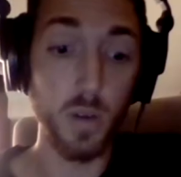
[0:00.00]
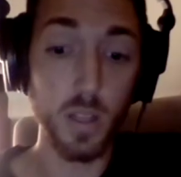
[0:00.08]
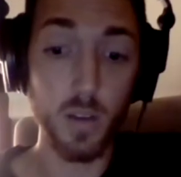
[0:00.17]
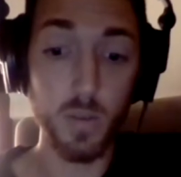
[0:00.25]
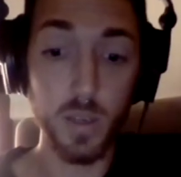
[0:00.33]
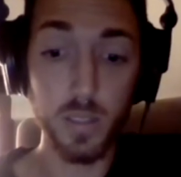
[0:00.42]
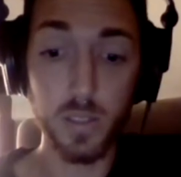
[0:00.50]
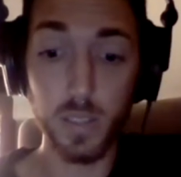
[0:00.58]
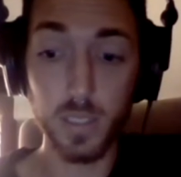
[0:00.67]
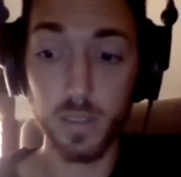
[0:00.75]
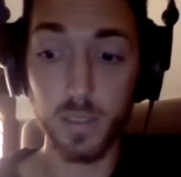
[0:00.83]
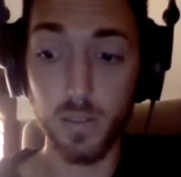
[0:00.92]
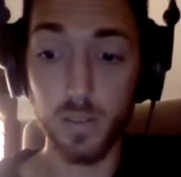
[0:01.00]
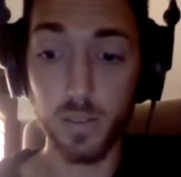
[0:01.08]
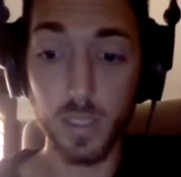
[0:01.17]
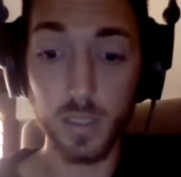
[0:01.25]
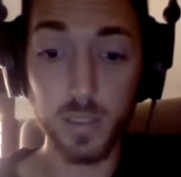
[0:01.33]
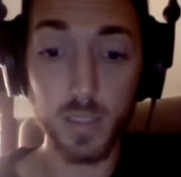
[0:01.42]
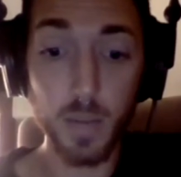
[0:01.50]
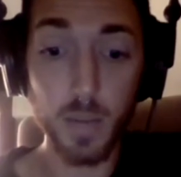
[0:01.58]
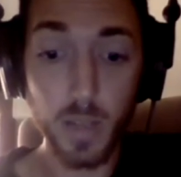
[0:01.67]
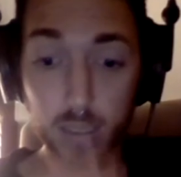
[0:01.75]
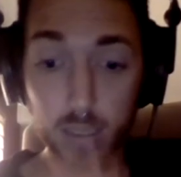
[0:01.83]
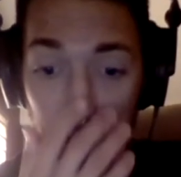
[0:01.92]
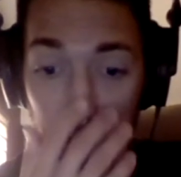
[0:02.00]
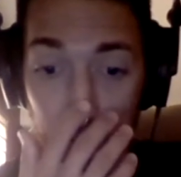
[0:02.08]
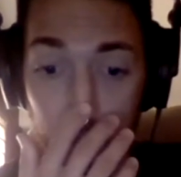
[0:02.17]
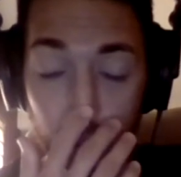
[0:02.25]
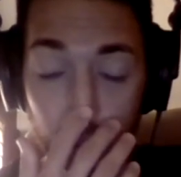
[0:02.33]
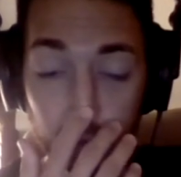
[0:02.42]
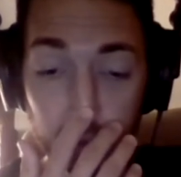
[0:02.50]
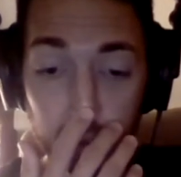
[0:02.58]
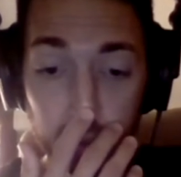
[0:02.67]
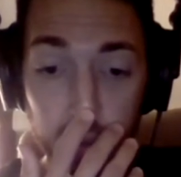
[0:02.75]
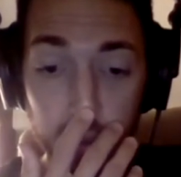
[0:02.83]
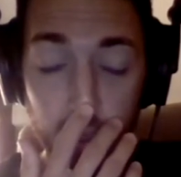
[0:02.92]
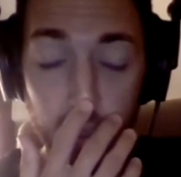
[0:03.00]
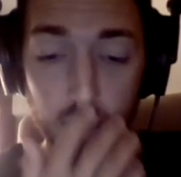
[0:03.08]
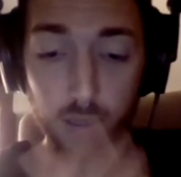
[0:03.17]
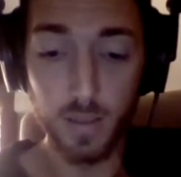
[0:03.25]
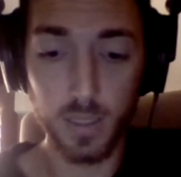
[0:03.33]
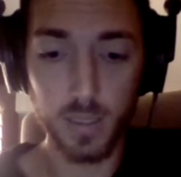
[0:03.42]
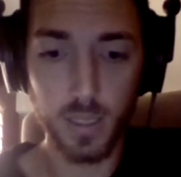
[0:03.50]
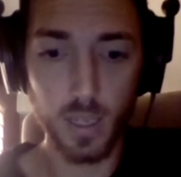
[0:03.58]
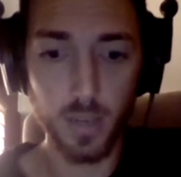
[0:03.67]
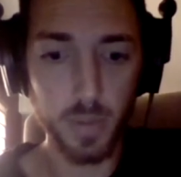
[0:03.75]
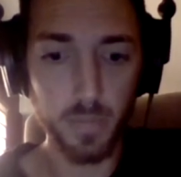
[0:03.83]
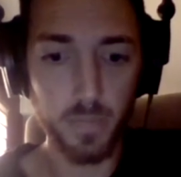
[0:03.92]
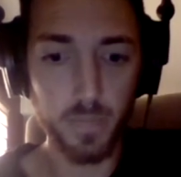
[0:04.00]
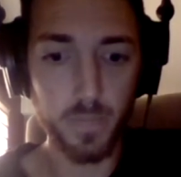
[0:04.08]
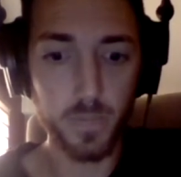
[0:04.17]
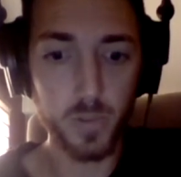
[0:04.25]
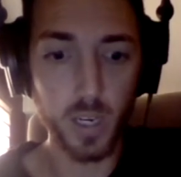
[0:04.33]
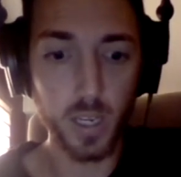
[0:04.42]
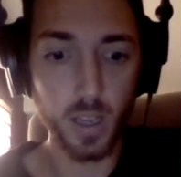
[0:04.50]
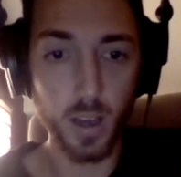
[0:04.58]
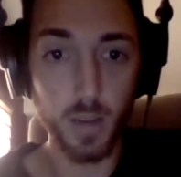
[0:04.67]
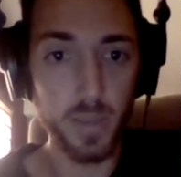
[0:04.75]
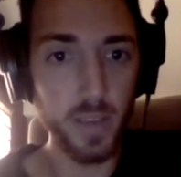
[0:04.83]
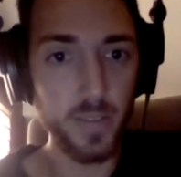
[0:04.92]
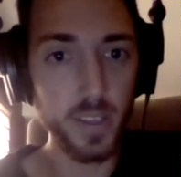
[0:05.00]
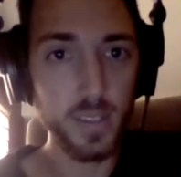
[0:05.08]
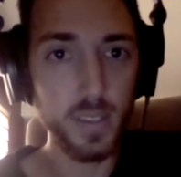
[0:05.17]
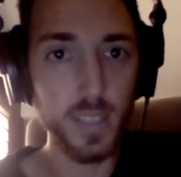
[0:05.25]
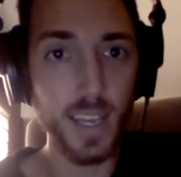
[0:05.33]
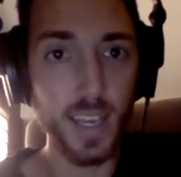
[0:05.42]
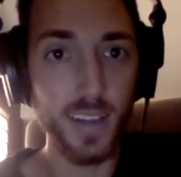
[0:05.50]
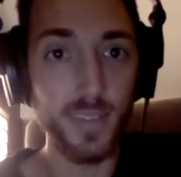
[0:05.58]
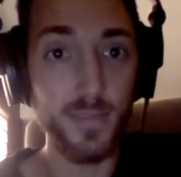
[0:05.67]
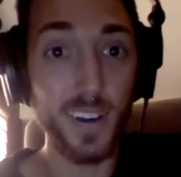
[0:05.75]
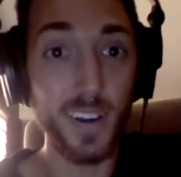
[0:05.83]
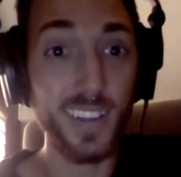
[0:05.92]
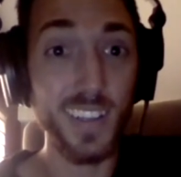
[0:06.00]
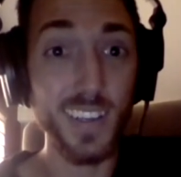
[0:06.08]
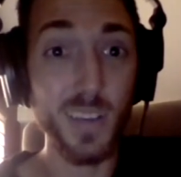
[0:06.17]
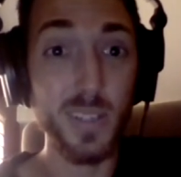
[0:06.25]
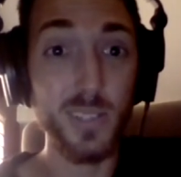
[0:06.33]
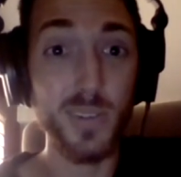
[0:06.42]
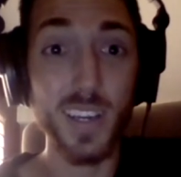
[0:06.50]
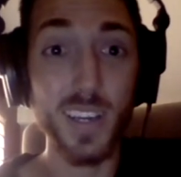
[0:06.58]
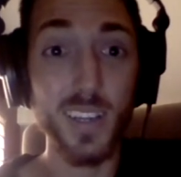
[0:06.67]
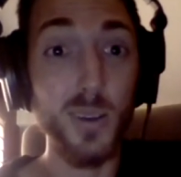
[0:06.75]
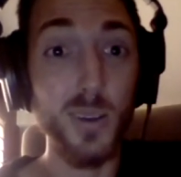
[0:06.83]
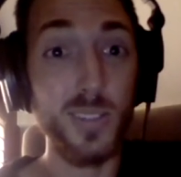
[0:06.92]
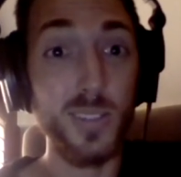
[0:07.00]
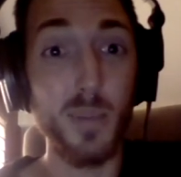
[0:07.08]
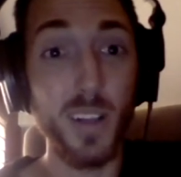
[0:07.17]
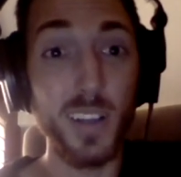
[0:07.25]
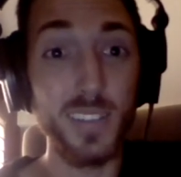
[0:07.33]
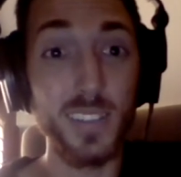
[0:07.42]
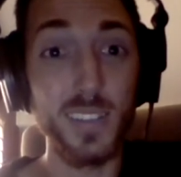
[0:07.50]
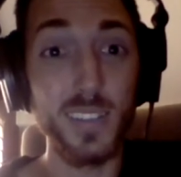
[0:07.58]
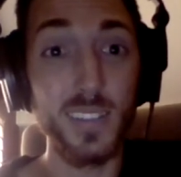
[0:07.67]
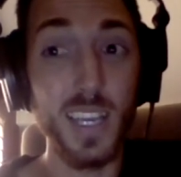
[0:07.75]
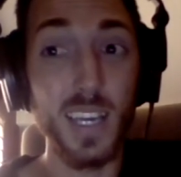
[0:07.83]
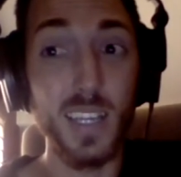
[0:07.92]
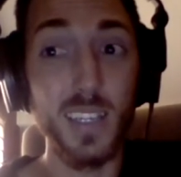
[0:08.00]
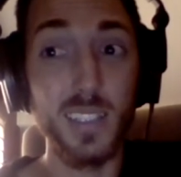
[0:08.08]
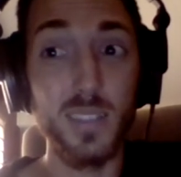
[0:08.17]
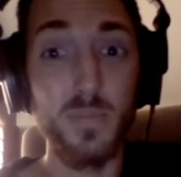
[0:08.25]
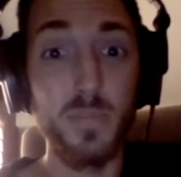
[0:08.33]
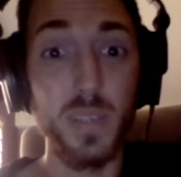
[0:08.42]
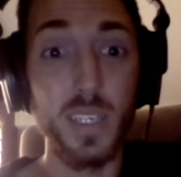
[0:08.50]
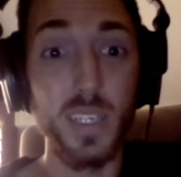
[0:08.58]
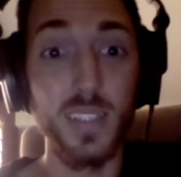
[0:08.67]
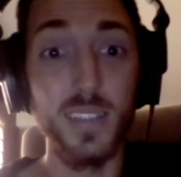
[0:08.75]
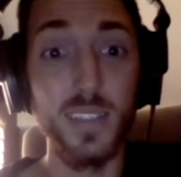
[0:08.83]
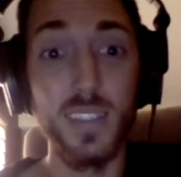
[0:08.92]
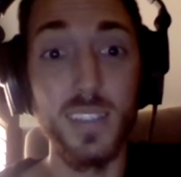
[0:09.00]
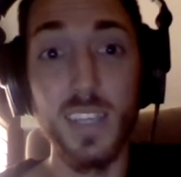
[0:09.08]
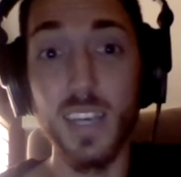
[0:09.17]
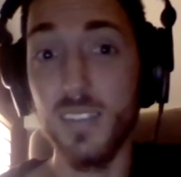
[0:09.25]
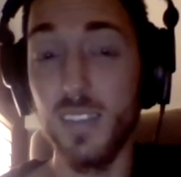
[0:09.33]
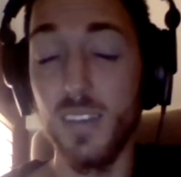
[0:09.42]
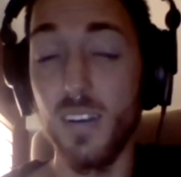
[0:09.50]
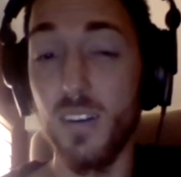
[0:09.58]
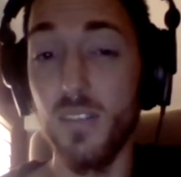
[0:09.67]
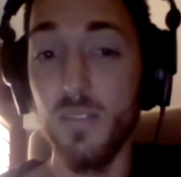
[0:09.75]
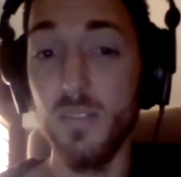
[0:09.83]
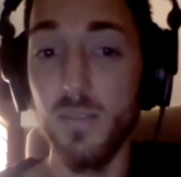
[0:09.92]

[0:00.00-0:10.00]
I was using stop losses until I've been trading on pivots, and frankly, I've been trying no stop losses, and it's been yes and no.